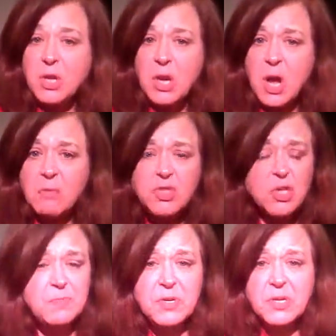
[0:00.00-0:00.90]
You know,
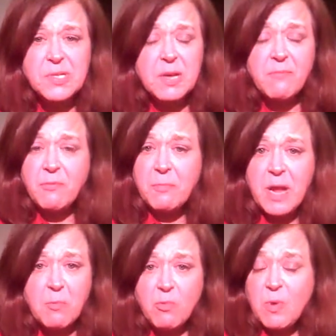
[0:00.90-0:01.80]
just because I'm from
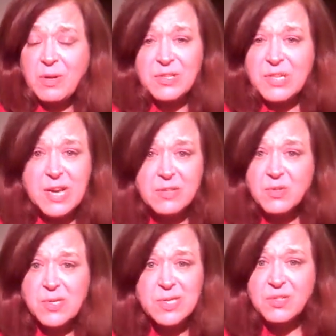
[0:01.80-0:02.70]
Amarillo,
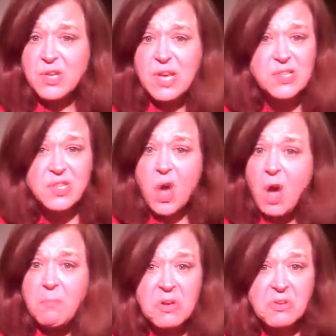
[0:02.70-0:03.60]
Texas, it does
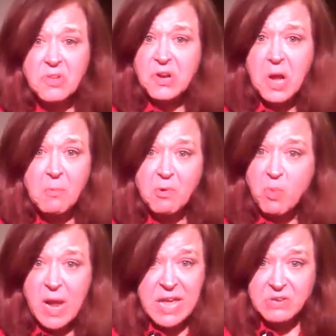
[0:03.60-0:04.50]
not mean that I'm a
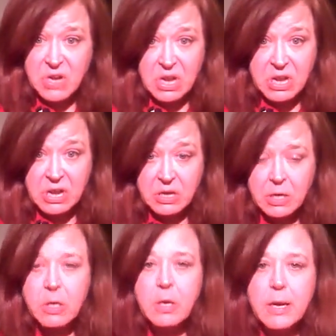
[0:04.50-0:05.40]
redneck.
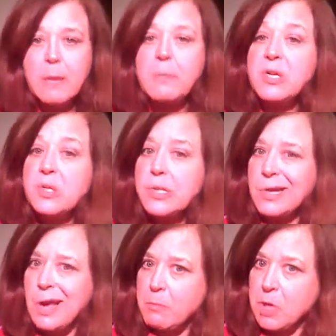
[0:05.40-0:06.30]
It means
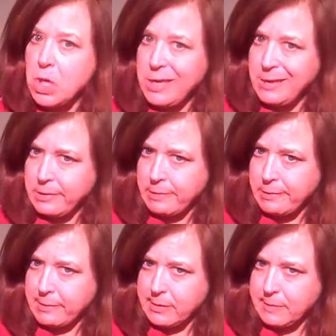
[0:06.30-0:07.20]
that I'm a
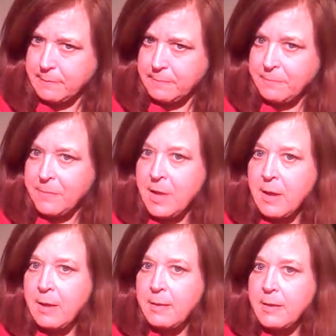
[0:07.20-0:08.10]
hick.
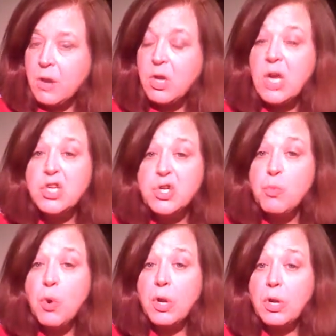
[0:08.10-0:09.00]
Now, in case you
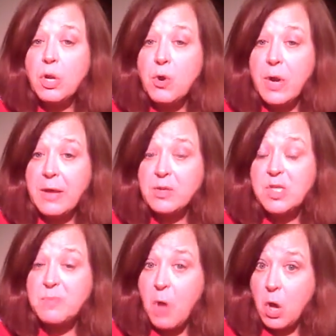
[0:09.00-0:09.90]
want to learn how to
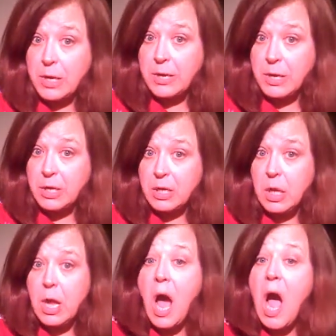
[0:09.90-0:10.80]
spot a hick,
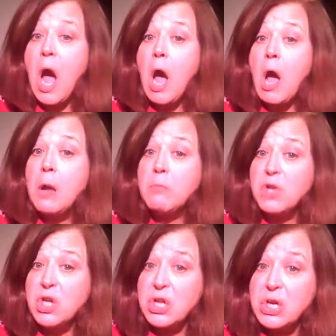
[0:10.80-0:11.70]

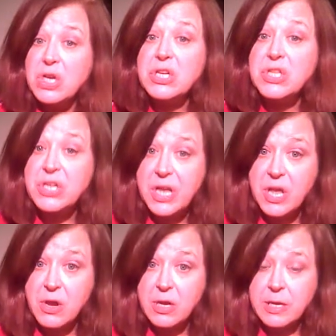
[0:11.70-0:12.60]
I'm gonna
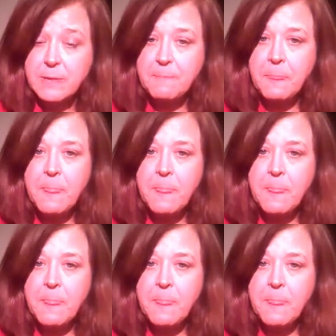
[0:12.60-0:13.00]
tell you.